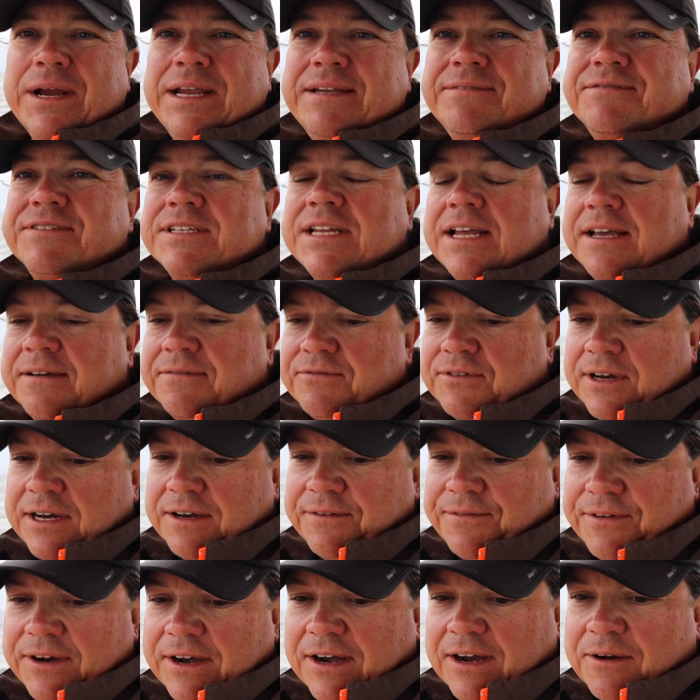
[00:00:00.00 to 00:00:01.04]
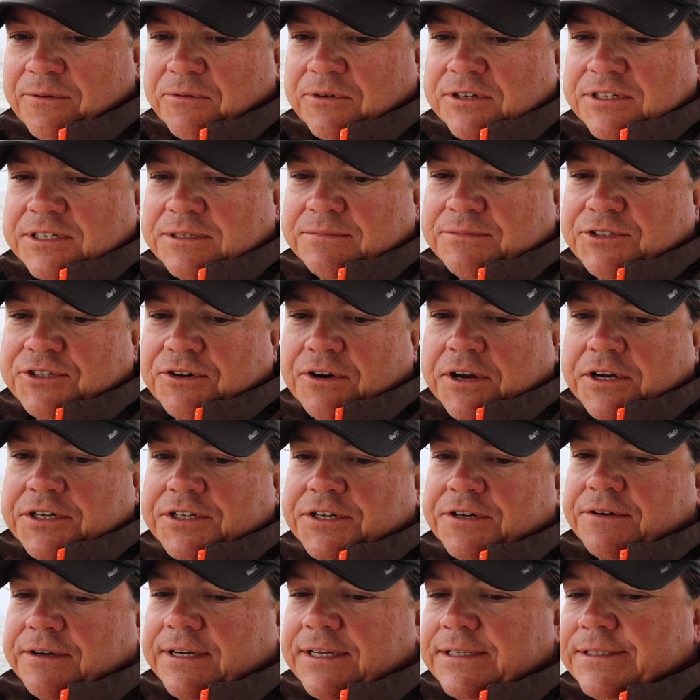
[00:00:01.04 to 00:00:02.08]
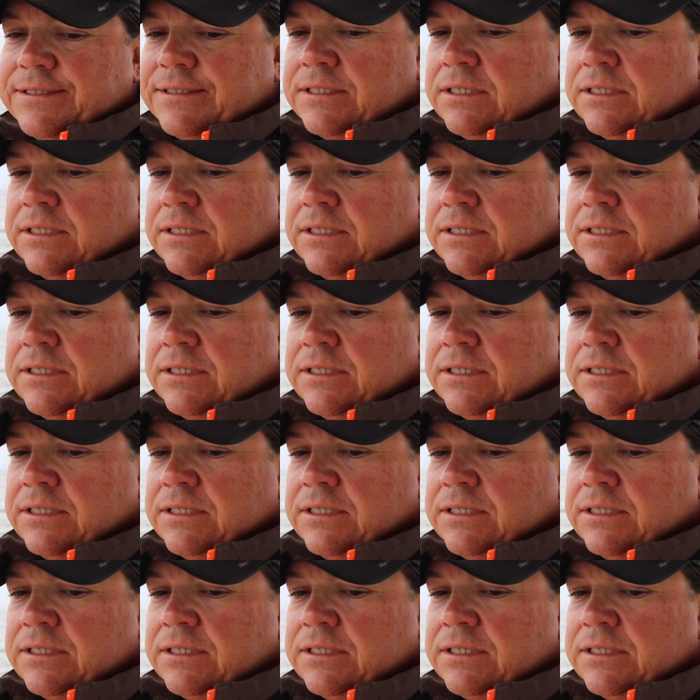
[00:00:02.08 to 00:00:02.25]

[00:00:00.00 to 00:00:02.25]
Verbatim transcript: reef stuff, trying to figure out where some structure is.